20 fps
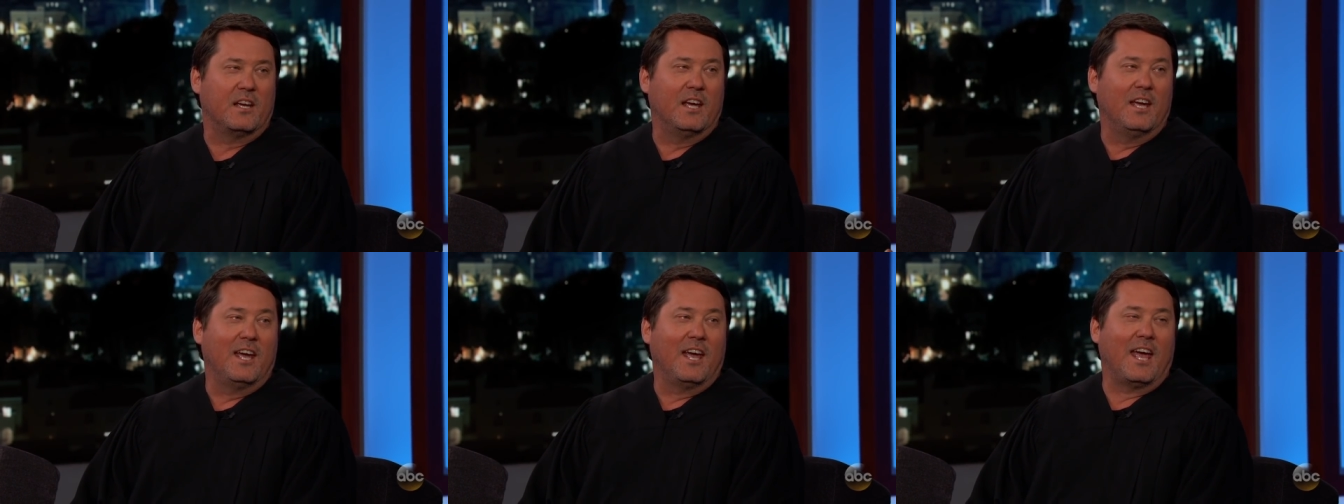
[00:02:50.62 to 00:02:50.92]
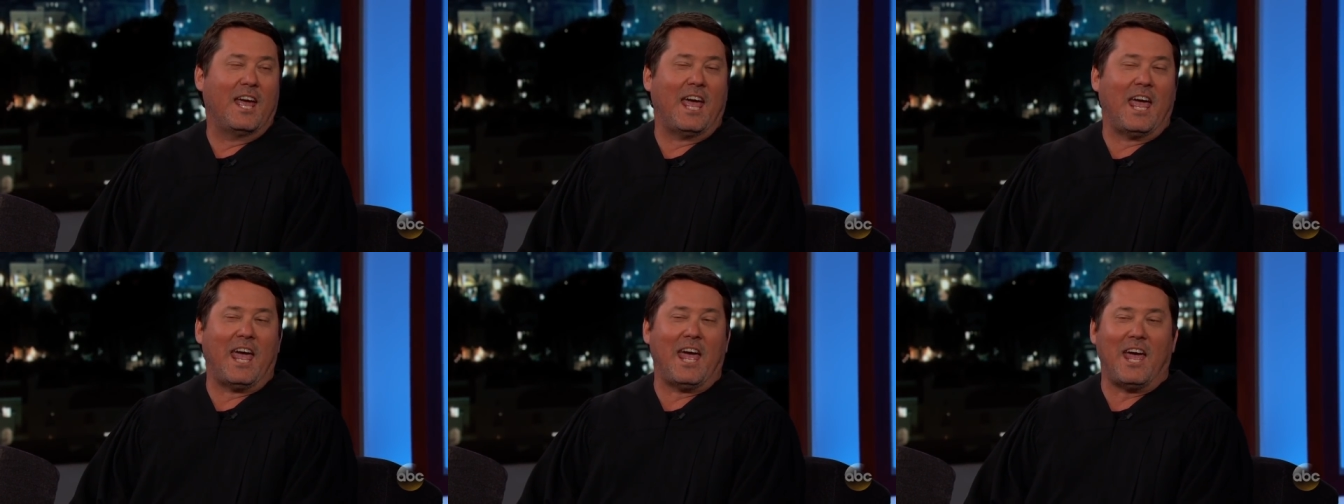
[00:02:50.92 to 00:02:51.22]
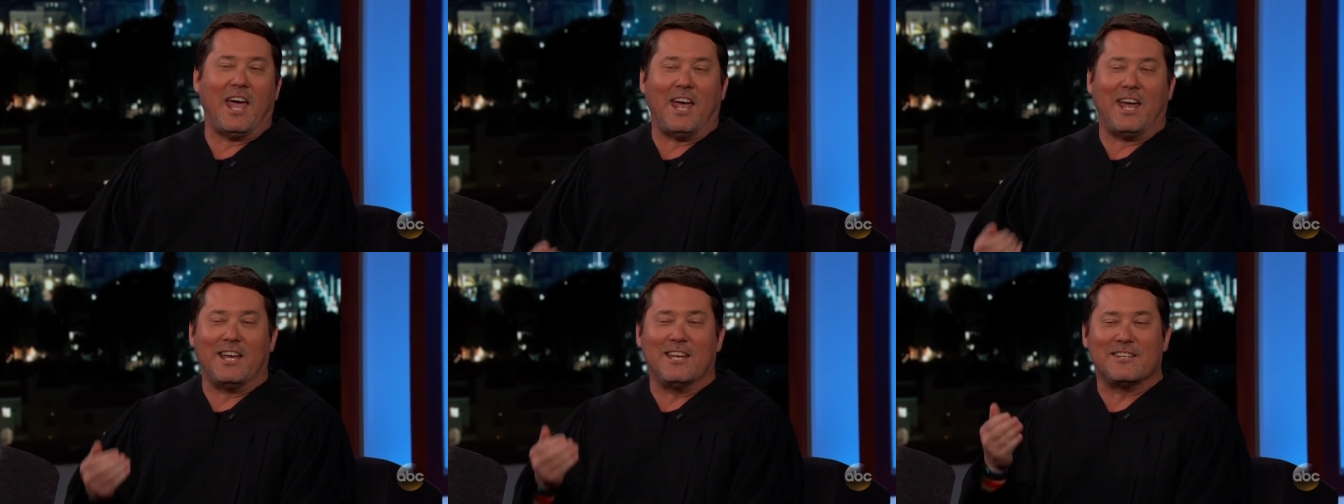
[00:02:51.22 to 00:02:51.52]

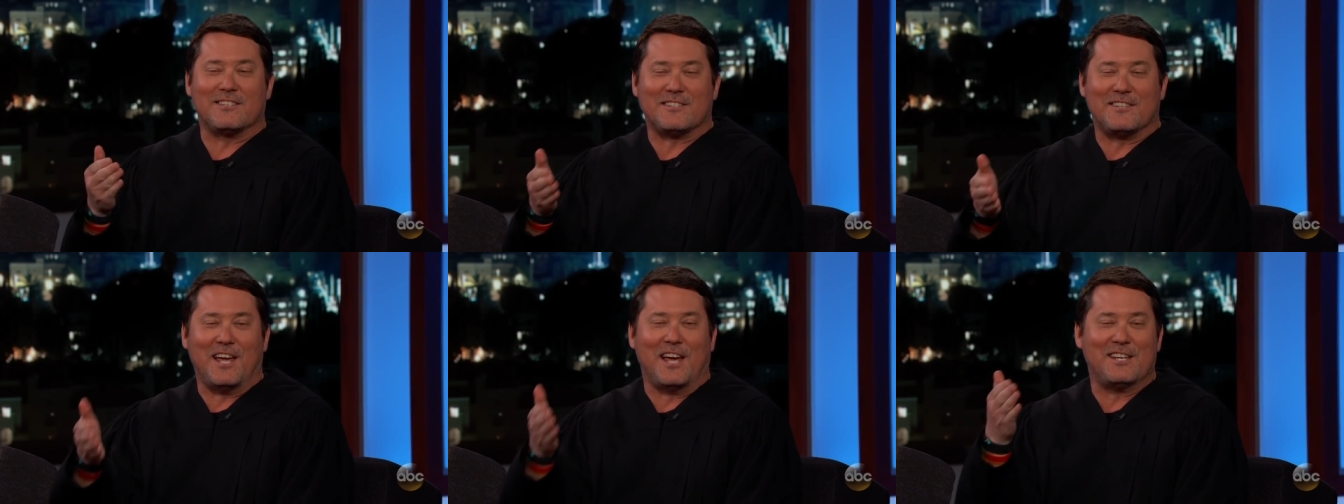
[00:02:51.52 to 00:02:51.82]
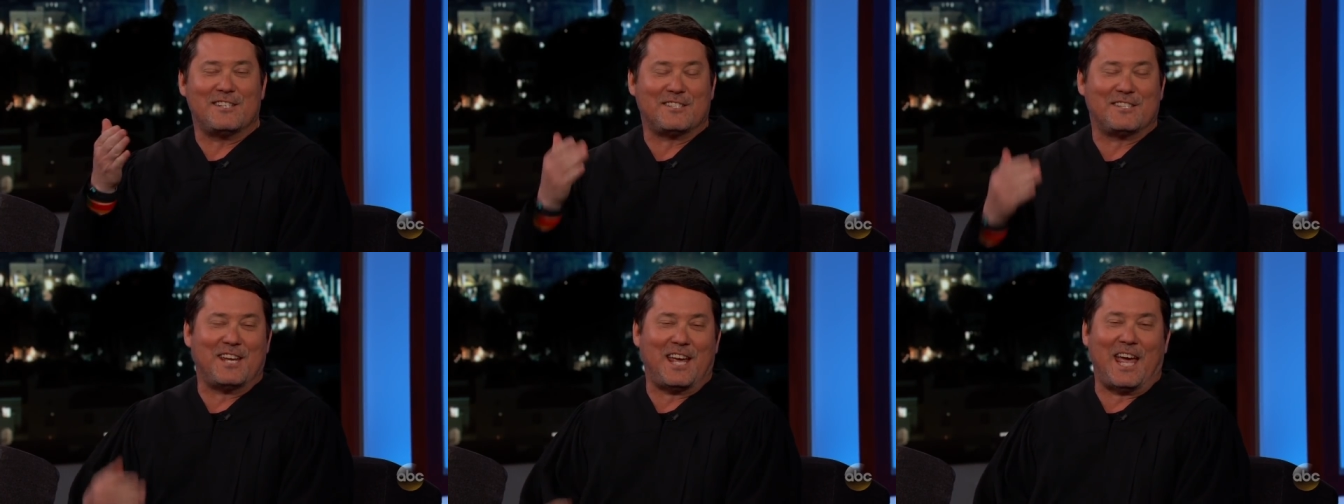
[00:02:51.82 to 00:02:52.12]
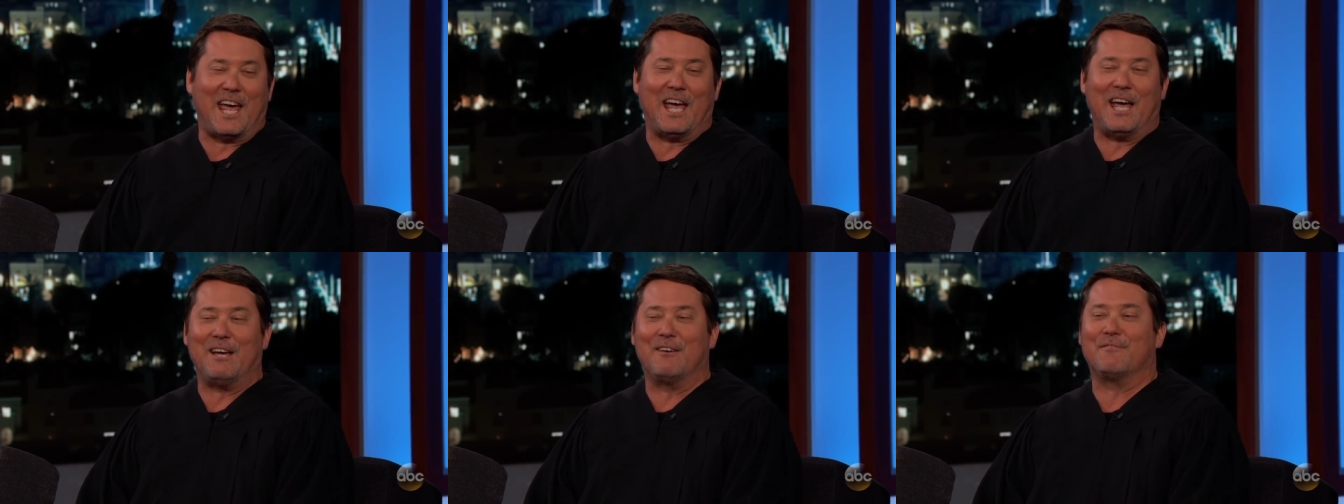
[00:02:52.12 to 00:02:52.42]
and it's nice to
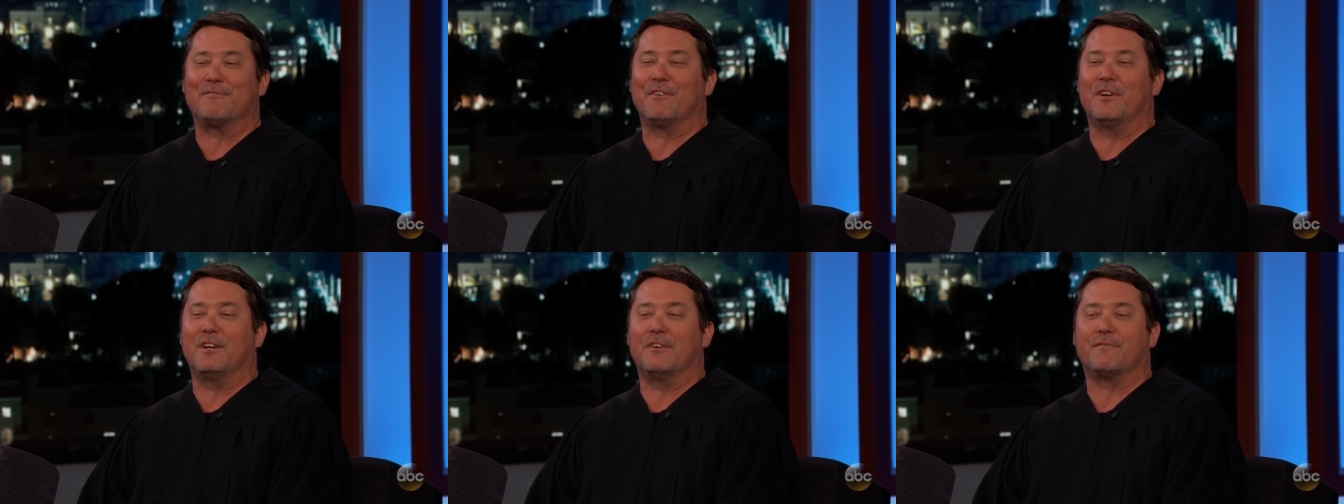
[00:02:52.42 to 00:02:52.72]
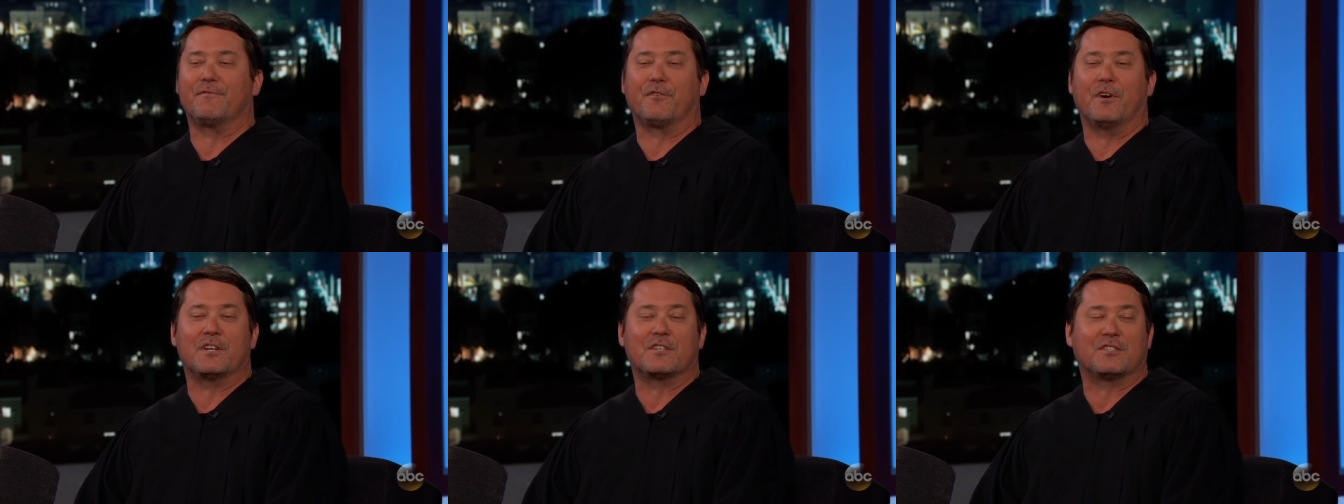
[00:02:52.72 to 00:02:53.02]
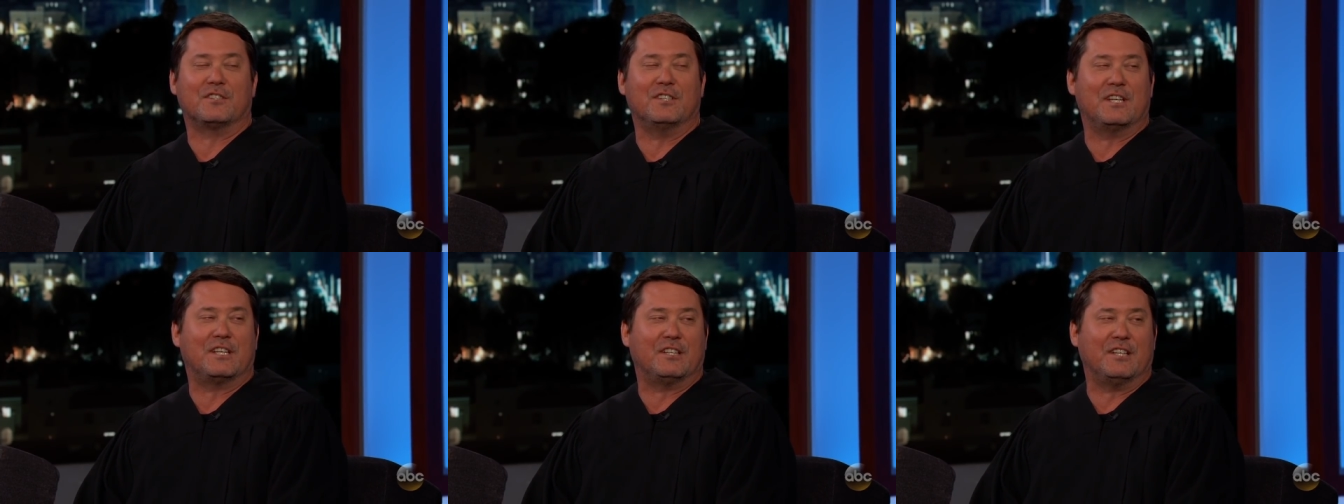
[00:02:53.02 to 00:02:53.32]
have uh,
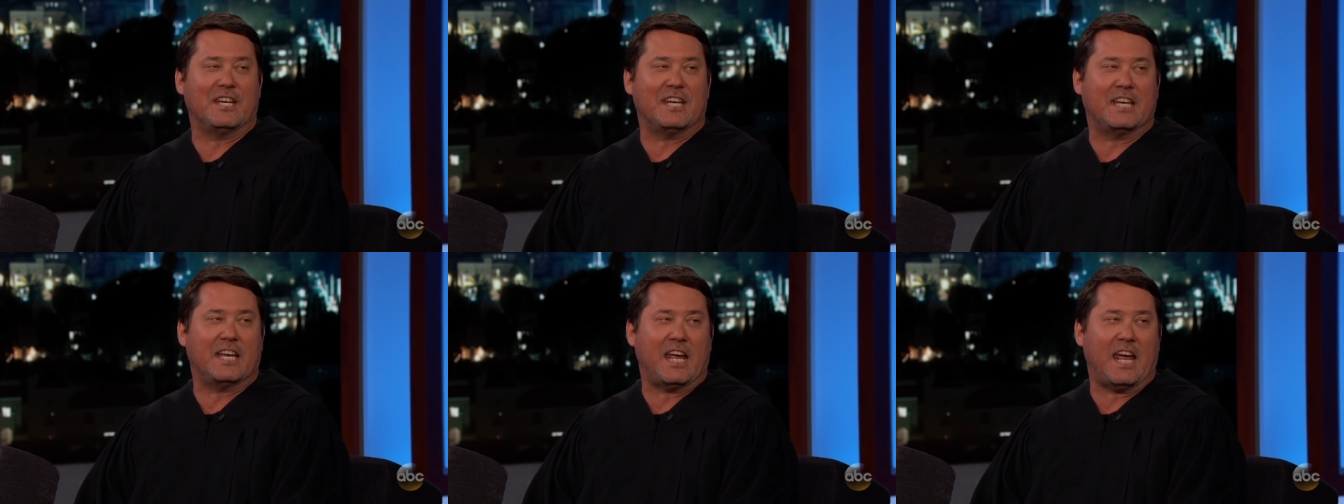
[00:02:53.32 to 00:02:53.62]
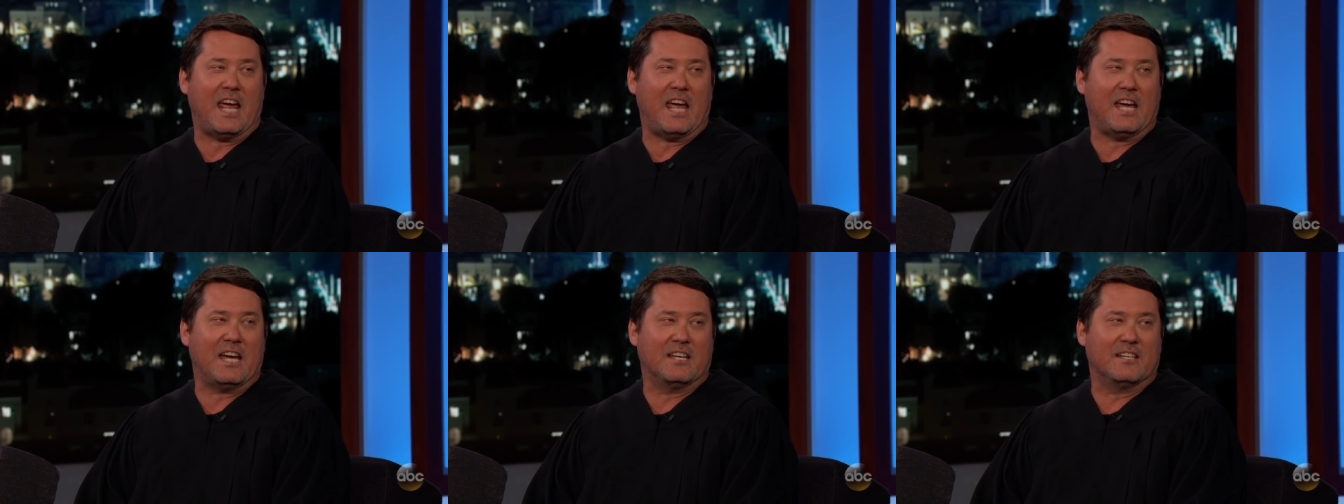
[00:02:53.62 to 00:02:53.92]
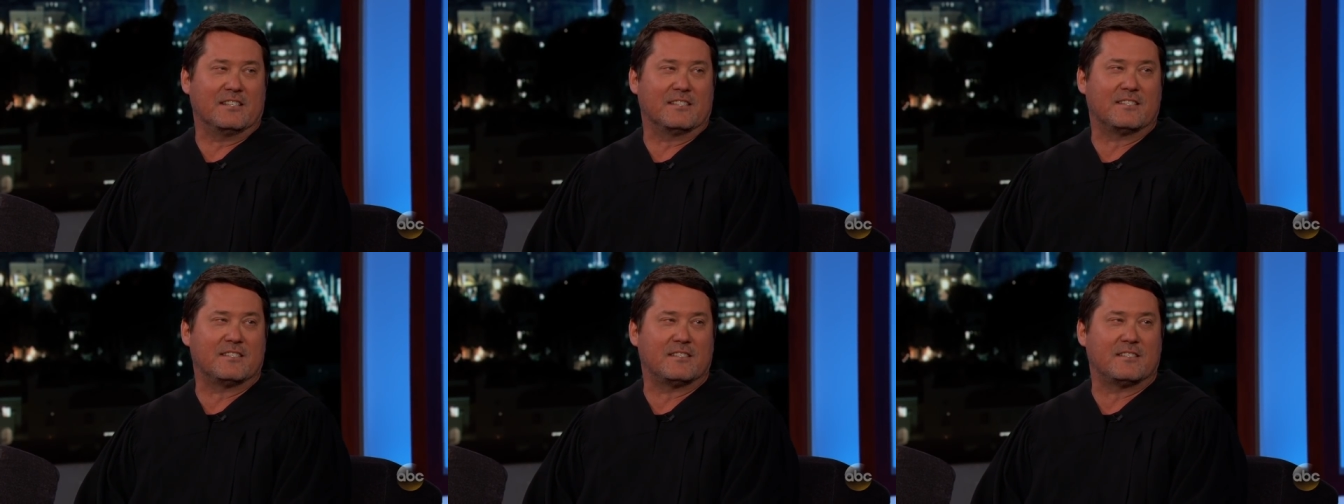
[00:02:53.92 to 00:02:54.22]
freshly clean hands.